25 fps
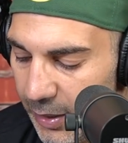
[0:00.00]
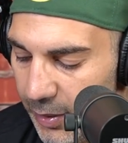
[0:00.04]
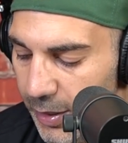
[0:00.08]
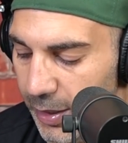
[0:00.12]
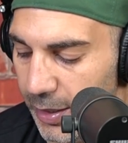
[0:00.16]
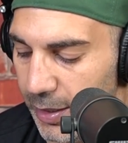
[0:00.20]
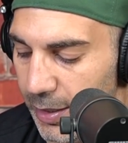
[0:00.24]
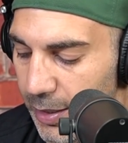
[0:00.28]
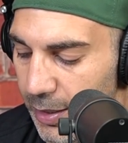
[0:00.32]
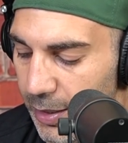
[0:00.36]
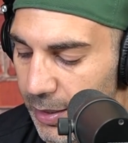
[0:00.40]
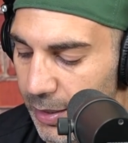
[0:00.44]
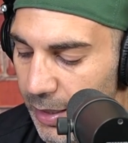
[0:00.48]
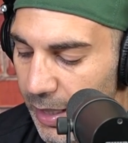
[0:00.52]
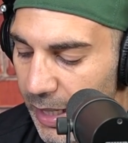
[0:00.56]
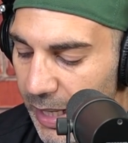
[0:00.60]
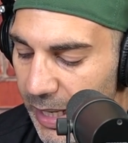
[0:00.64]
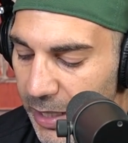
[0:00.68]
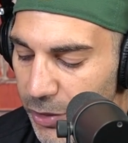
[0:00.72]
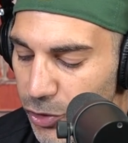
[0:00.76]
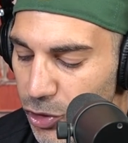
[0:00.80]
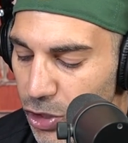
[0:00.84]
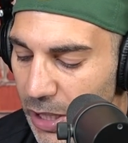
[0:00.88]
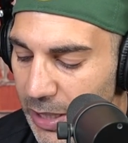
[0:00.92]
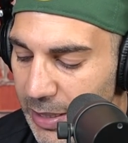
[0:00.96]
Dillon.
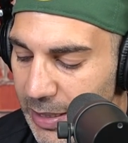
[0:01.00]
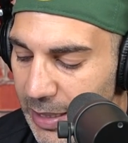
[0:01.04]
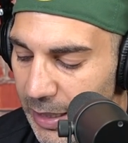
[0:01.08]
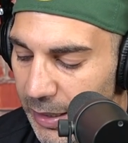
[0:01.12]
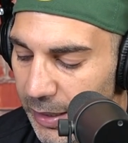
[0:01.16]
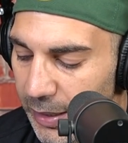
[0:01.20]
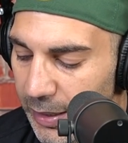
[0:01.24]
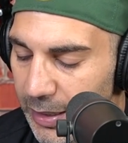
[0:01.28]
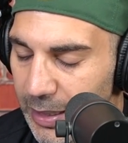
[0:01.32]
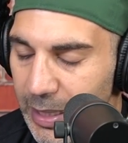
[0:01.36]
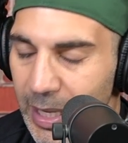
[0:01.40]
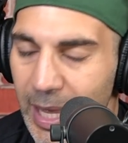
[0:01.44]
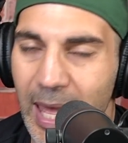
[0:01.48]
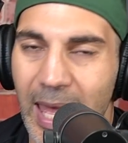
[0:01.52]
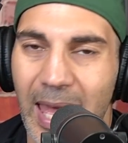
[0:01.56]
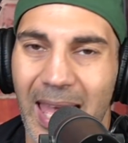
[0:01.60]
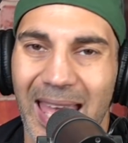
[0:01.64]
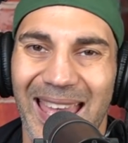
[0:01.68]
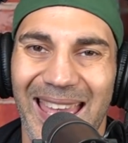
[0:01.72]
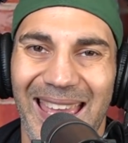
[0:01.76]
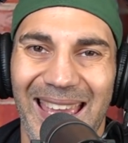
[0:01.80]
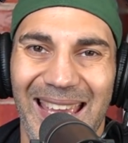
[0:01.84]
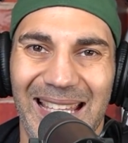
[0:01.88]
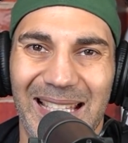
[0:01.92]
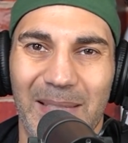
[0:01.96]
AJ Dillon
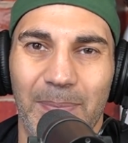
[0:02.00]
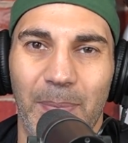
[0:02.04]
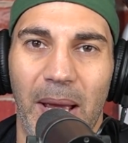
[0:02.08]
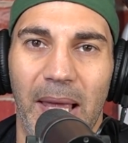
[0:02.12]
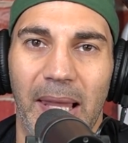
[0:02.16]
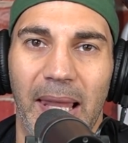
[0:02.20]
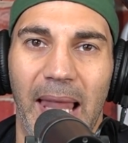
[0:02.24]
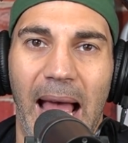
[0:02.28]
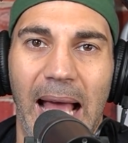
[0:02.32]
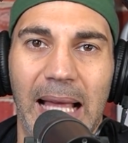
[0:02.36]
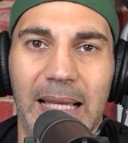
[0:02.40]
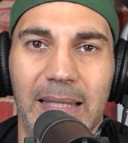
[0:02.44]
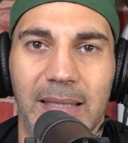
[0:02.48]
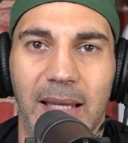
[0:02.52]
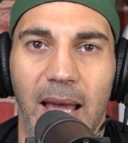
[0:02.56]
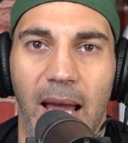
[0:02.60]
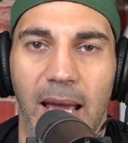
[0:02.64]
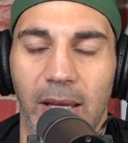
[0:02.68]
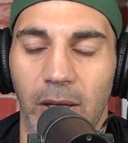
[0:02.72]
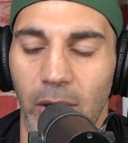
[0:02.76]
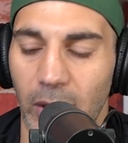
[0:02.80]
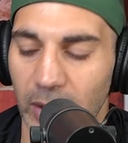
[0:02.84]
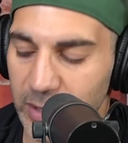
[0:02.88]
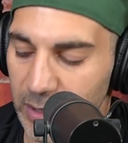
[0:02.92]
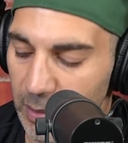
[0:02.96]
is my last
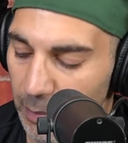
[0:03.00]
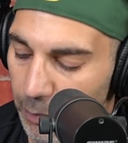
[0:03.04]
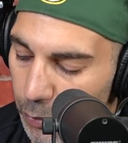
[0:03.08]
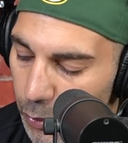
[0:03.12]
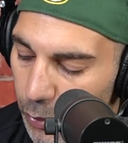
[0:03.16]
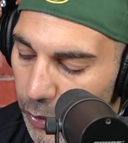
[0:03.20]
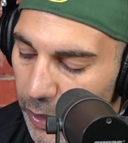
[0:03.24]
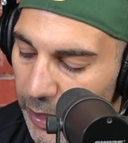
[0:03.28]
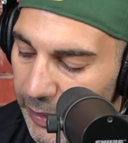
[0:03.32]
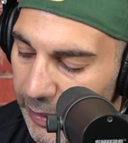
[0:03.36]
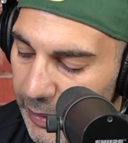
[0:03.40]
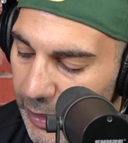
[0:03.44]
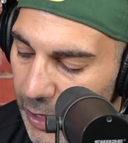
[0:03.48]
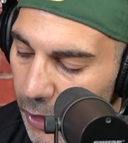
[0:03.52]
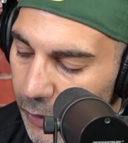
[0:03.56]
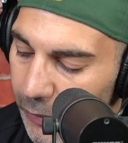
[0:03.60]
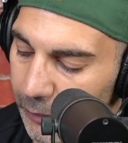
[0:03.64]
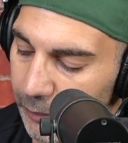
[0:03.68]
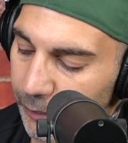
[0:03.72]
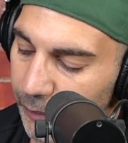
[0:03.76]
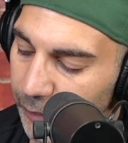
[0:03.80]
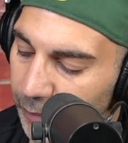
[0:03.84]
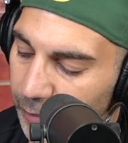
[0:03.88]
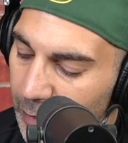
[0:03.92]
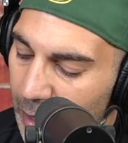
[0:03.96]
guy here as a
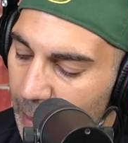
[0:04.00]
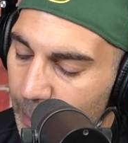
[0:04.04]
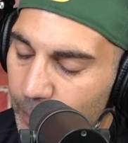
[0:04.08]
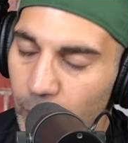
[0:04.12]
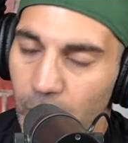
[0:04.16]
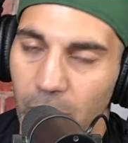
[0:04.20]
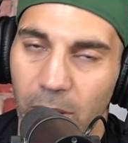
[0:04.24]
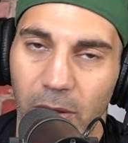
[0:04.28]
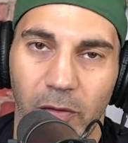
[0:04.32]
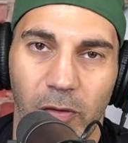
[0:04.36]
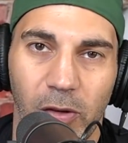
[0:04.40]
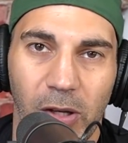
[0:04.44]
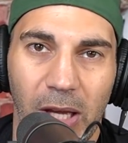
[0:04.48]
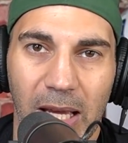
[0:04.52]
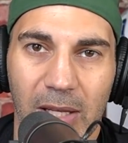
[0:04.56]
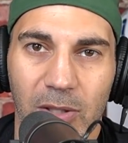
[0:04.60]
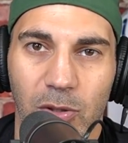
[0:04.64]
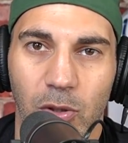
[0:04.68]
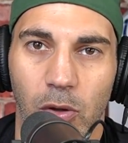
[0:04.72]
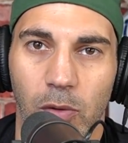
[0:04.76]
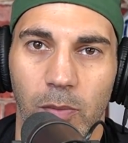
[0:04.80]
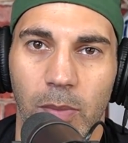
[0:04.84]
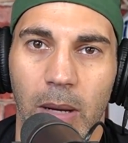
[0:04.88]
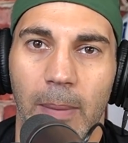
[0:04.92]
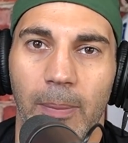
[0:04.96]
breakout. Remember, if you
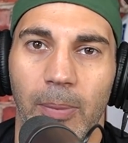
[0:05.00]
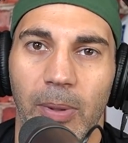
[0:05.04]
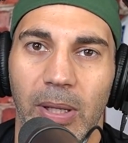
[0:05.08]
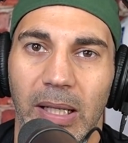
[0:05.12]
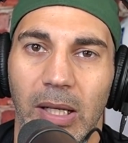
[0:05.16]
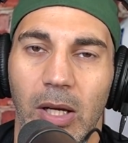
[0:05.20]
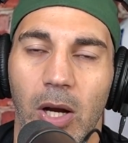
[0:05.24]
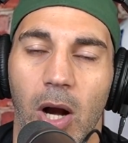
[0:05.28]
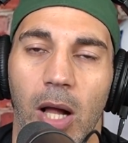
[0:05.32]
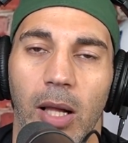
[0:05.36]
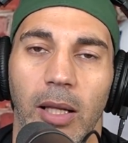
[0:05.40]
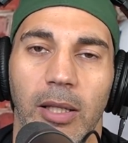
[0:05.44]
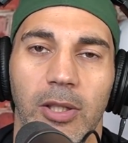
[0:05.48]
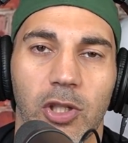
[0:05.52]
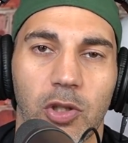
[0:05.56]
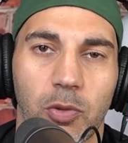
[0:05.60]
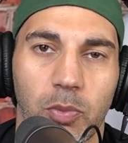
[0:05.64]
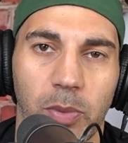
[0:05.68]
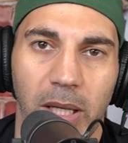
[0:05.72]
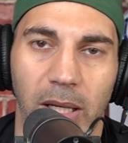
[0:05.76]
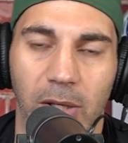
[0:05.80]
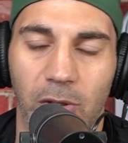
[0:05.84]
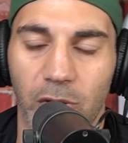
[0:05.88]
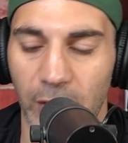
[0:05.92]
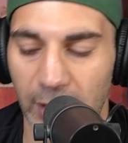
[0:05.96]
guys don't remember, in college,
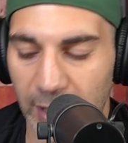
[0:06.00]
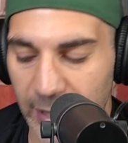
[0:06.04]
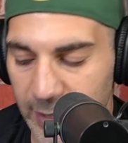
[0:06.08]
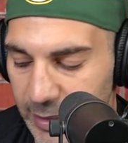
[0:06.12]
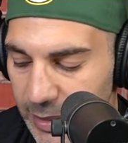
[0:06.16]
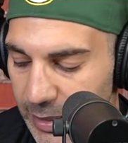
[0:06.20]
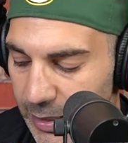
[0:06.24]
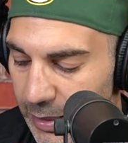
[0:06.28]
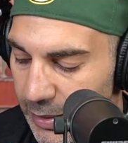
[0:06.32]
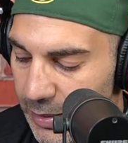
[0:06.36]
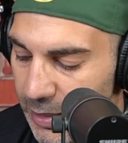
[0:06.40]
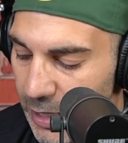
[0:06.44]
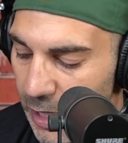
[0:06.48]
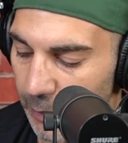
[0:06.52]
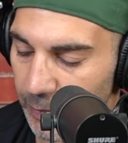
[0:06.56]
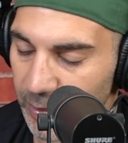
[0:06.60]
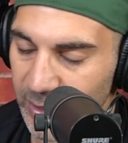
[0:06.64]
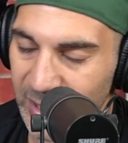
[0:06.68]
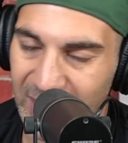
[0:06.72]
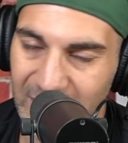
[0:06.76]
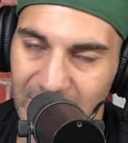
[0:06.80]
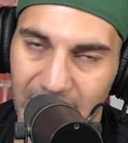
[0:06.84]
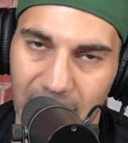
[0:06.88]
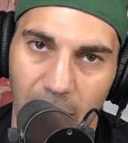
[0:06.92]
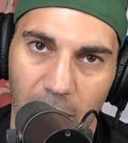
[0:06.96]
318
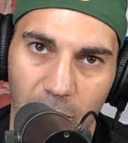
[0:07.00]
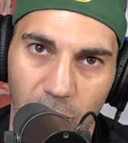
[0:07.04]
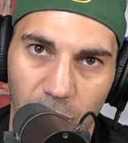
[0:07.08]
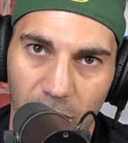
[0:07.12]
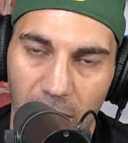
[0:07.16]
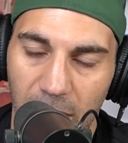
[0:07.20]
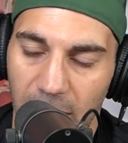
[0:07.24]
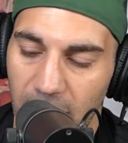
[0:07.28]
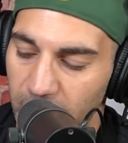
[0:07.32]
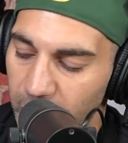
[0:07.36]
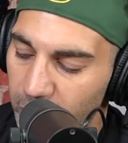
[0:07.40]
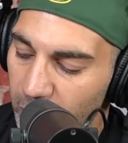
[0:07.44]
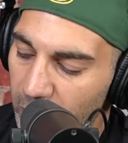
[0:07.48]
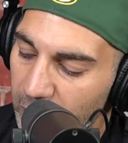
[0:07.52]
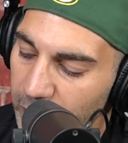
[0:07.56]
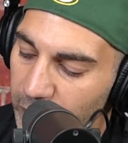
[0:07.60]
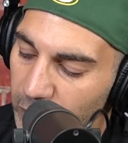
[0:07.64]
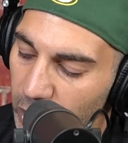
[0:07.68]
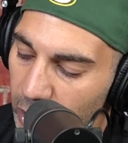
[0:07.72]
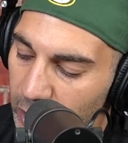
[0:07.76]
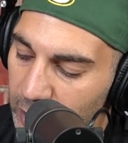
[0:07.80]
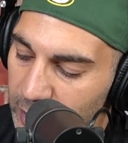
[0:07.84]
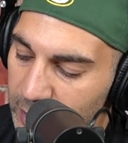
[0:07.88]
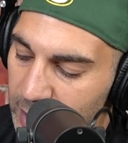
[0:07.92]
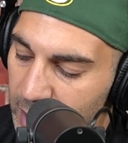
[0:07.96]
attempts, 1,685
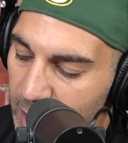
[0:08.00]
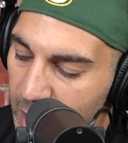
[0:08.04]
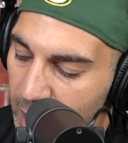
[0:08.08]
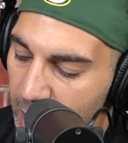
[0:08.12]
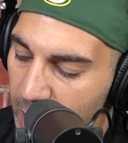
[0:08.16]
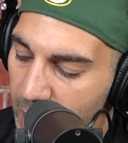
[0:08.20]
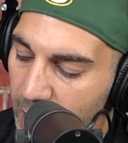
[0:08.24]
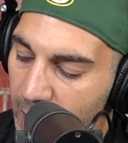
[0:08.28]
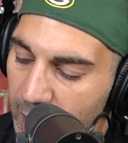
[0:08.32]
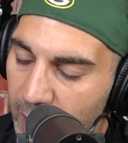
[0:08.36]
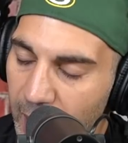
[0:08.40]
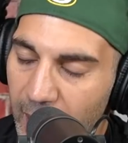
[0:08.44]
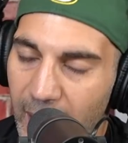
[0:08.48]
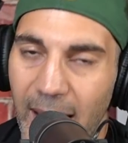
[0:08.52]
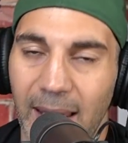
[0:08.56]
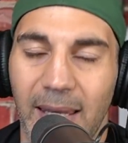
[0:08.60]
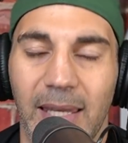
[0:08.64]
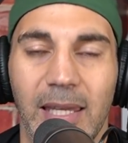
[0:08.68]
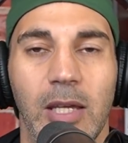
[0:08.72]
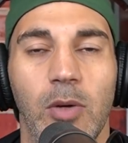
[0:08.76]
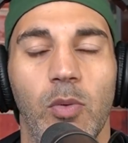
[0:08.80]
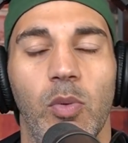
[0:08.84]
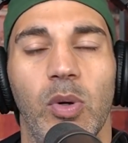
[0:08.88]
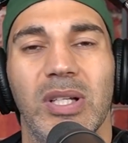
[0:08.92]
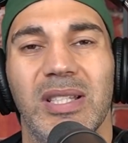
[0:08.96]
yards,
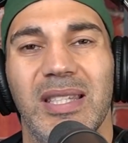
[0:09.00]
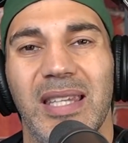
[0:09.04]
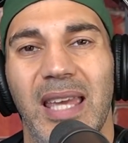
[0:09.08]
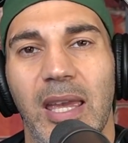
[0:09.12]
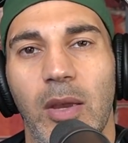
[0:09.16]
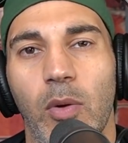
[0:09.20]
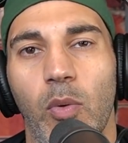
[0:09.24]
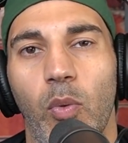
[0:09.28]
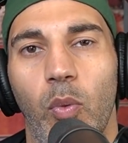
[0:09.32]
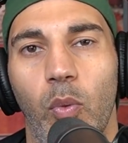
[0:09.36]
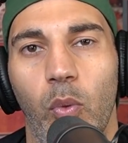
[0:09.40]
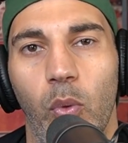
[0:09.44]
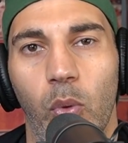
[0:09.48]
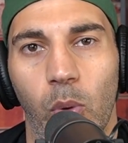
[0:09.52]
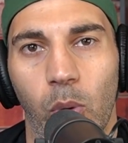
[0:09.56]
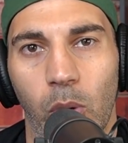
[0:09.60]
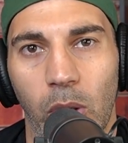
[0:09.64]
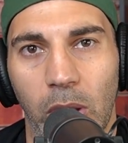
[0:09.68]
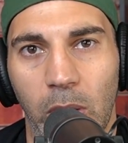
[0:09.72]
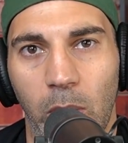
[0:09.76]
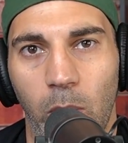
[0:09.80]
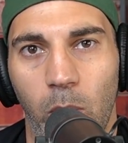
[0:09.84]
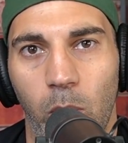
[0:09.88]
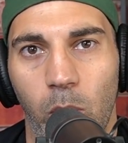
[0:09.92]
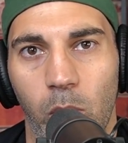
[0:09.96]
and he was a
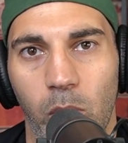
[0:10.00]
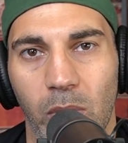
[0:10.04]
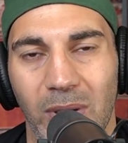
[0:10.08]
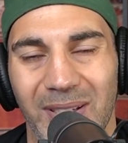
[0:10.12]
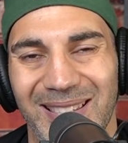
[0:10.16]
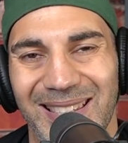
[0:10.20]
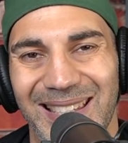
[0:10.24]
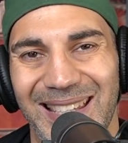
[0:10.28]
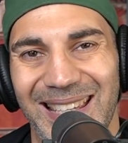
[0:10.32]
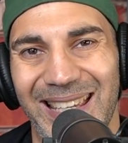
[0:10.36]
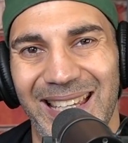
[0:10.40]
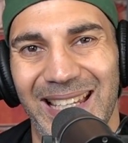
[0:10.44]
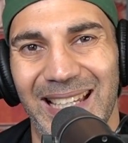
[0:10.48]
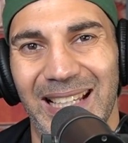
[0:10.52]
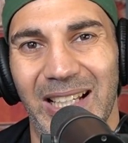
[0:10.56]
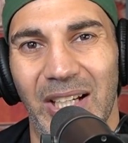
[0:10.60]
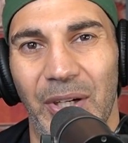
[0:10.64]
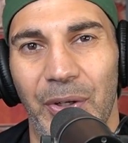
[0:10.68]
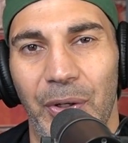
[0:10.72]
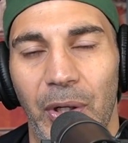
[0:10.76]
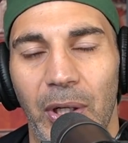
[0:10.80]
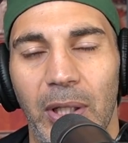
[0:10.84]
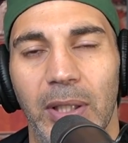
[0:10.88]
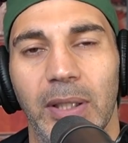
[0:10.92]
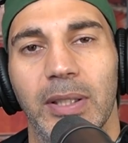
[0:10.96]
workhorse in
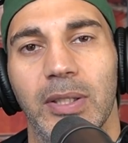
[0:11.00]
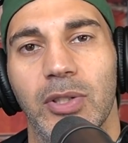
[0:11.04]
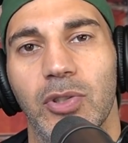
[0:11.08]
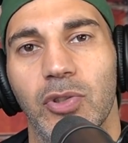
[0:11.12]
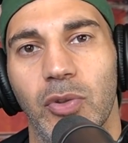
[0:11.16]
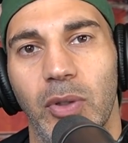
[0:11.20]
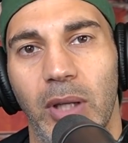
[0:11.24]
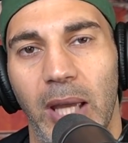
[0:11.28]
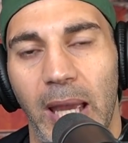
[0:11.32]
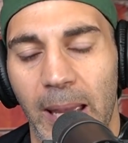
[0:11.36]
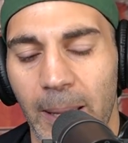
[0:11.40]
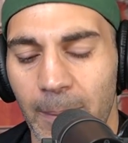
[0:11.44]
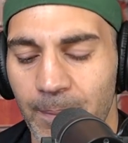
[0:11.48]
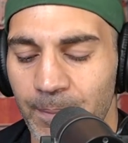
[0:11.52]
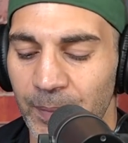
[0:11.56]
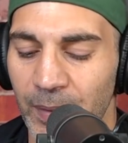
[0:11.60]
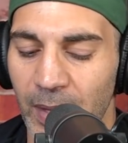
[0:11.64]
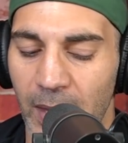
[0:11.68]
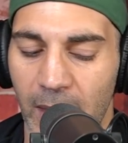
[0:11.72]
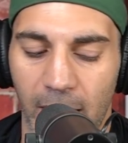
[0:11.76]
college. Okay.